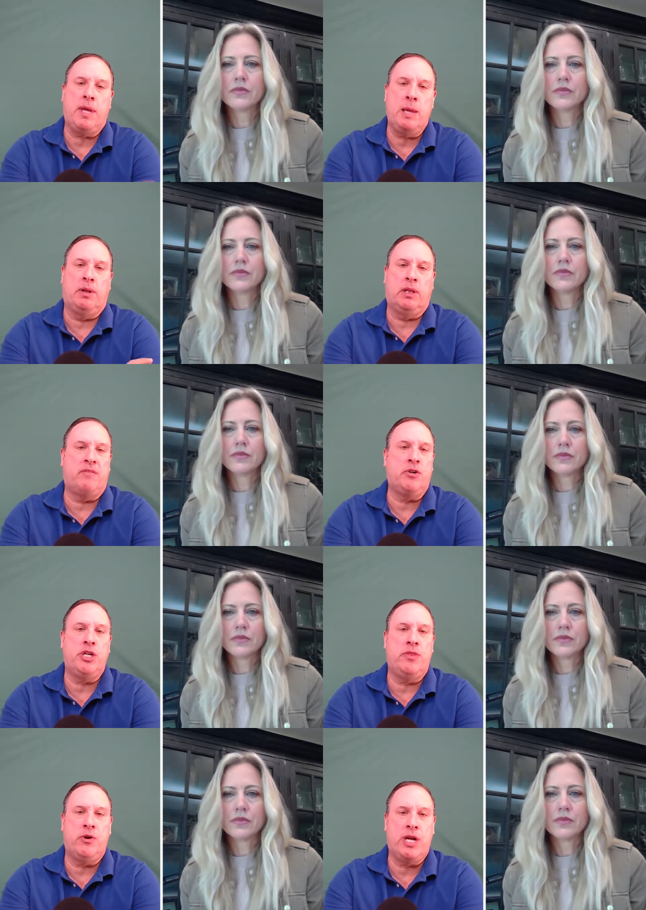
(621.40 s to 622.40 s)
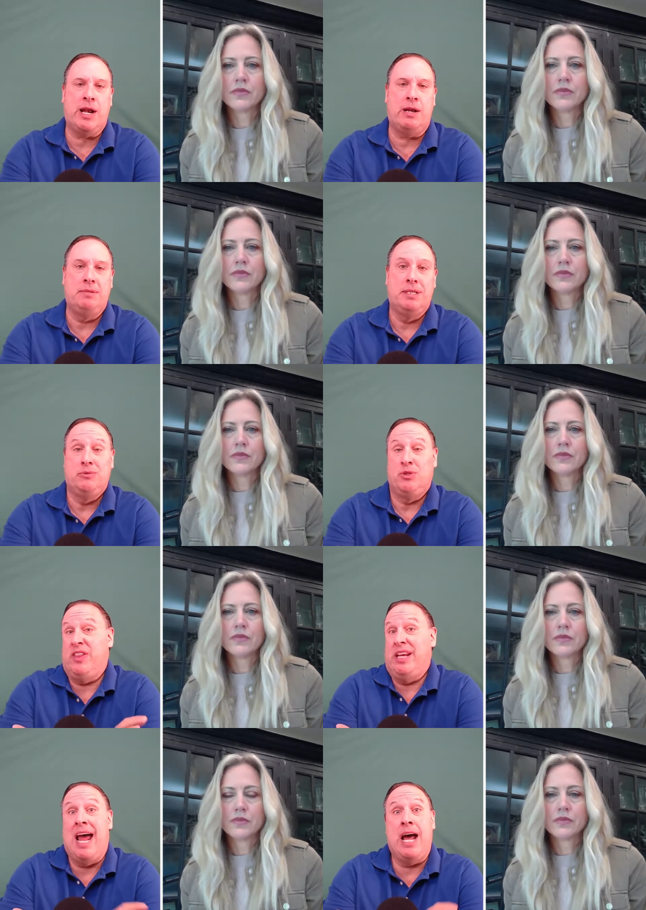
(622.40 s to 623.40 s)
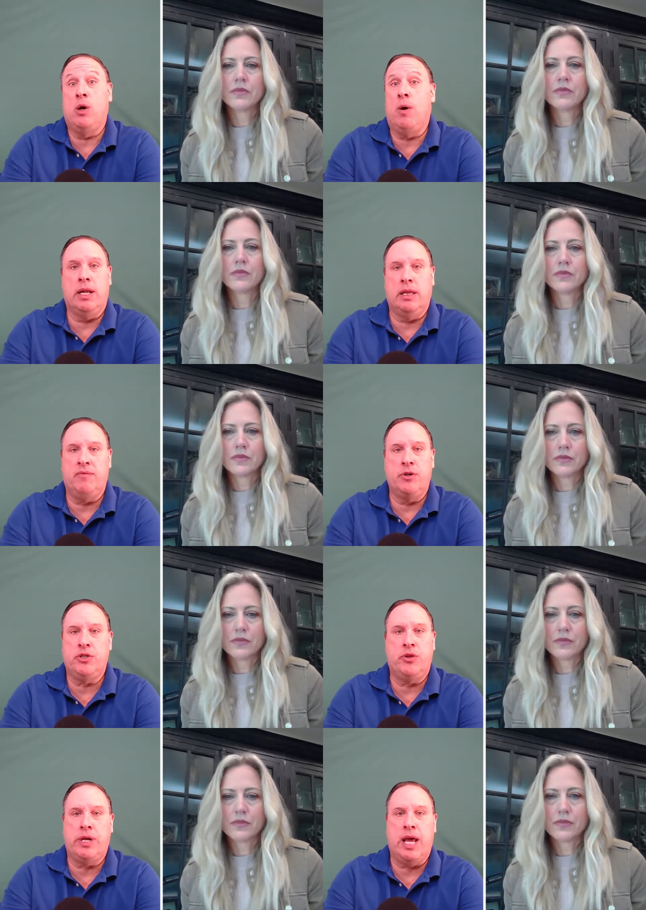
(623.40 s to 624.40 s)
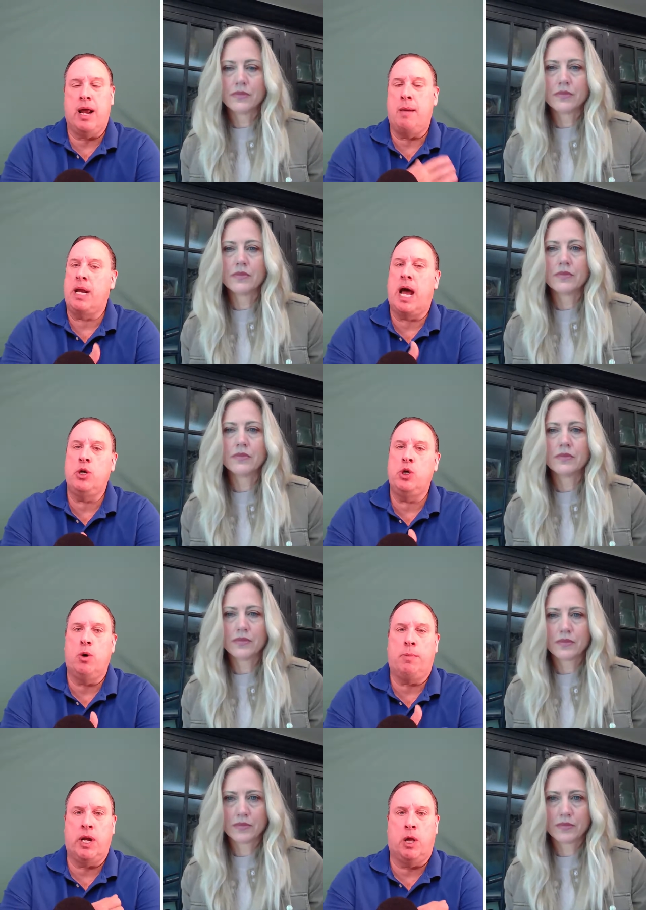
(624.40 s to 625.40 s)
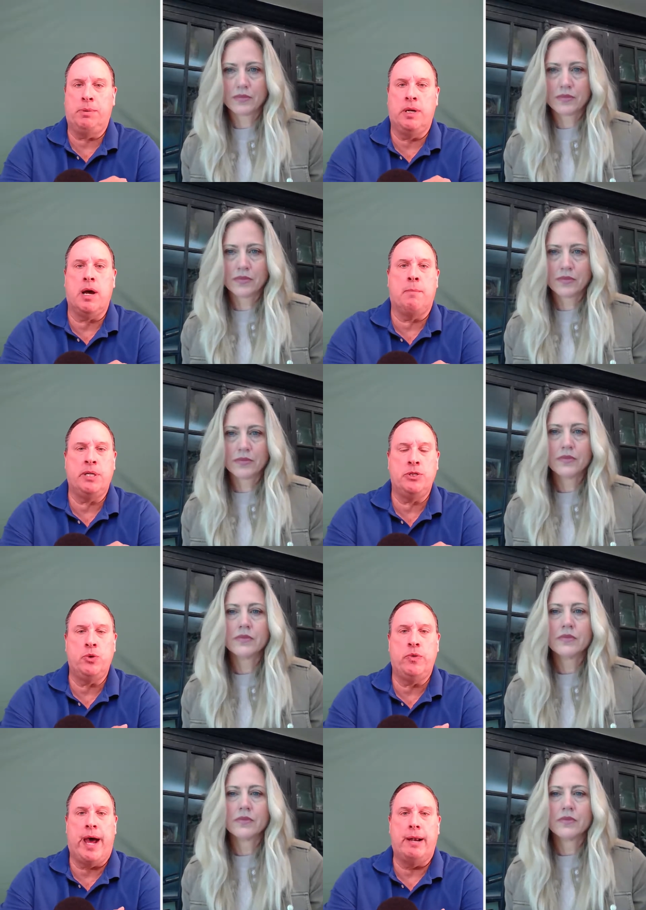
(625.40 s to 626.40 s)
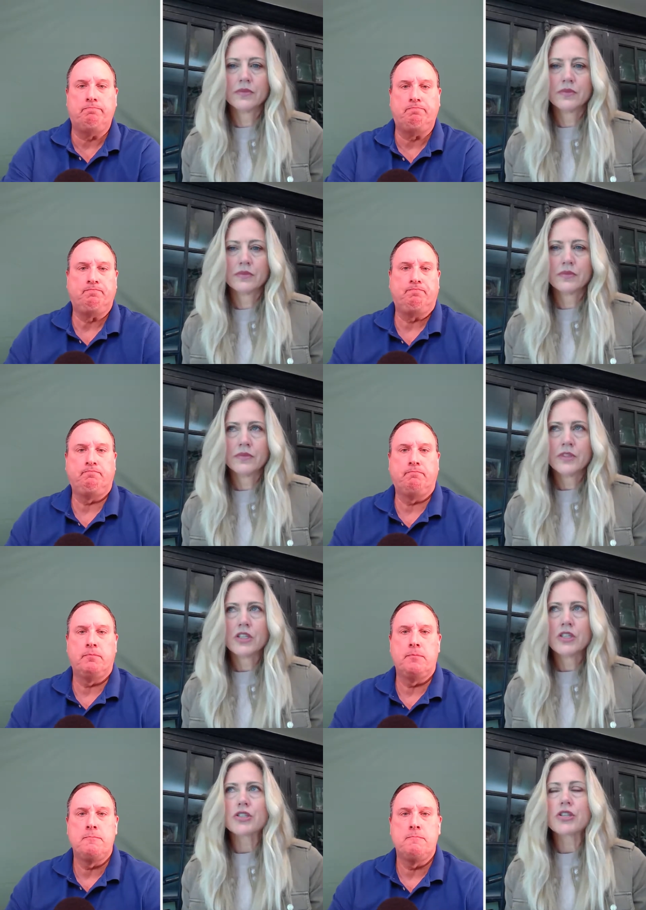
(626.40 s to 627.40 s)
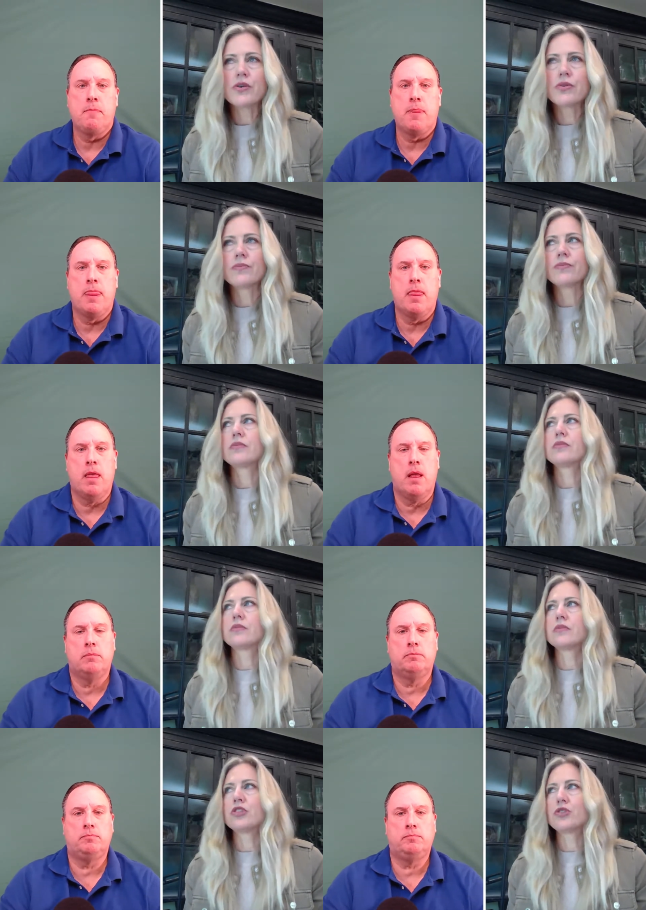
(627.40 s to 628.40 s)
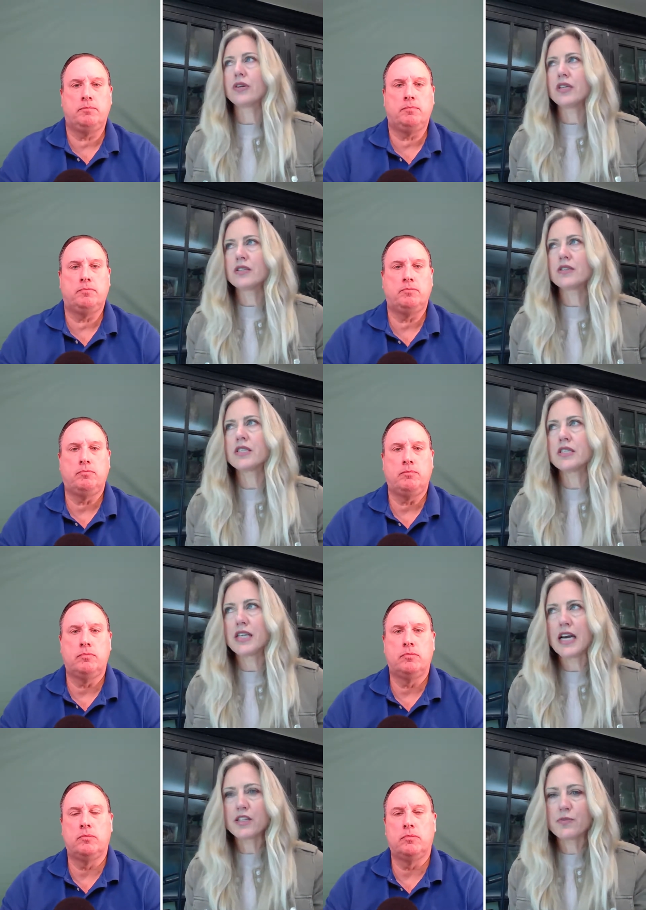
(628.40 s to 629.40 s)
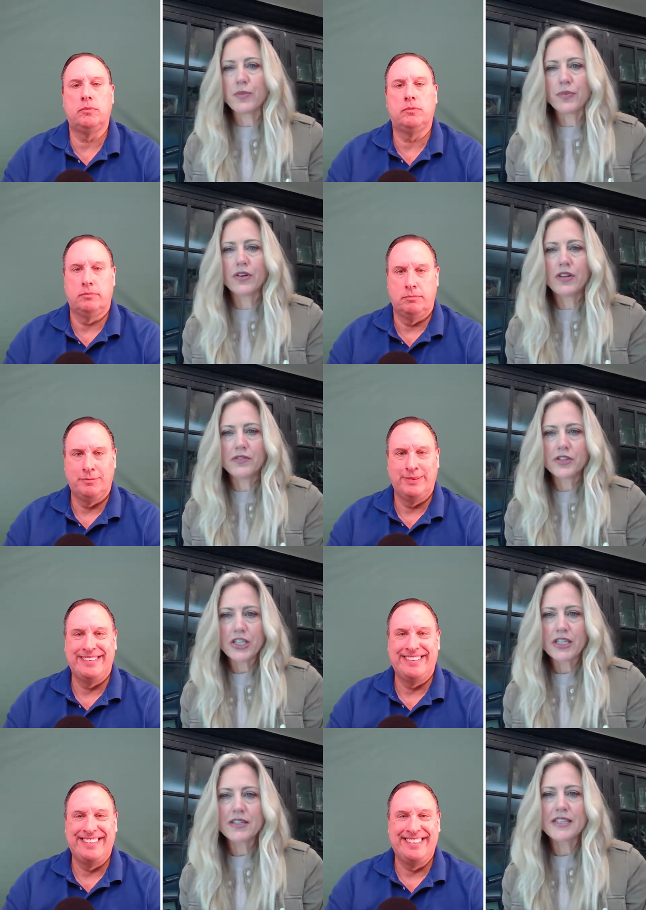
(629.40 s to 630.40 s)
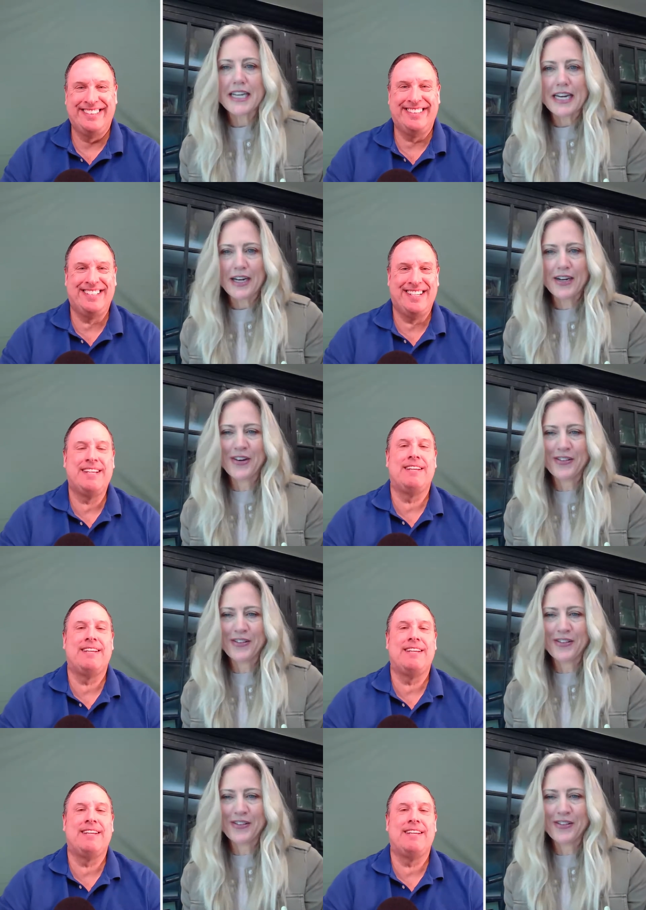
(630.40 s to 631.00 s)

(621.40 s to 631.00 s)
Speaker 1: people leveraging their data did they not know how to leverage their data? I mean, how do you go about helping companies do that?
Speaker 2: So the short answer is yes, people are leveraging data,